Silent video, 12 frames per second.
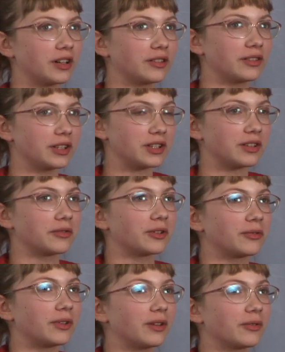had a list of her
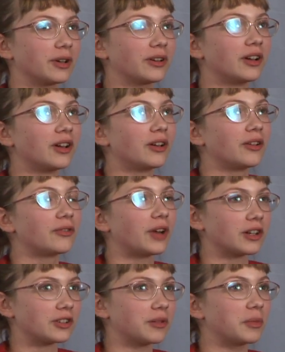favorite
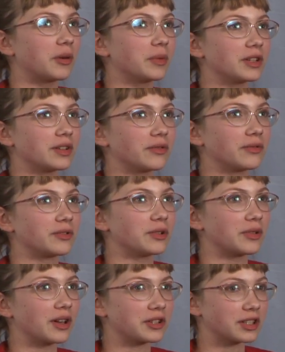fashion moments of
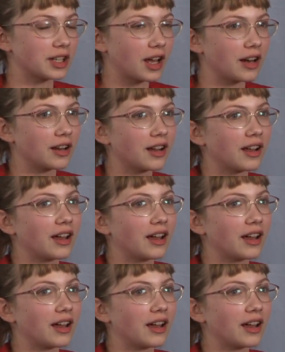2010.